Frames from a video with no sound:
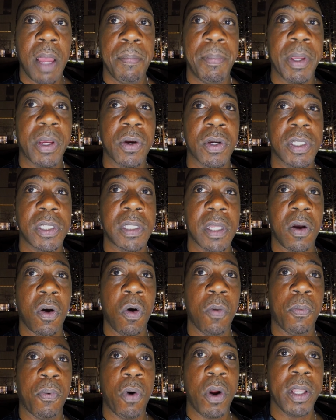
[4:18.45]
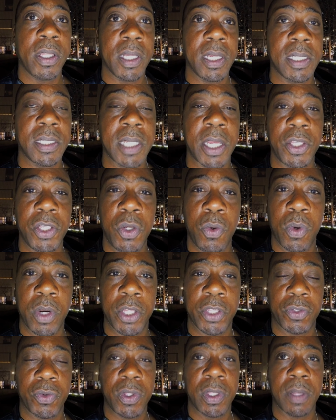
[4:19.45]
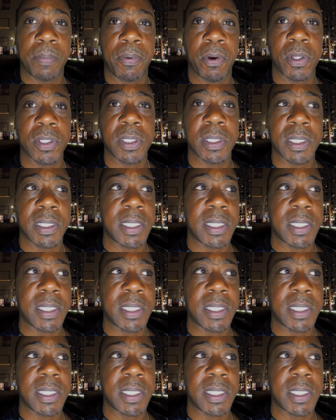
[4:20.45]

because the whole point is that you want to treat the person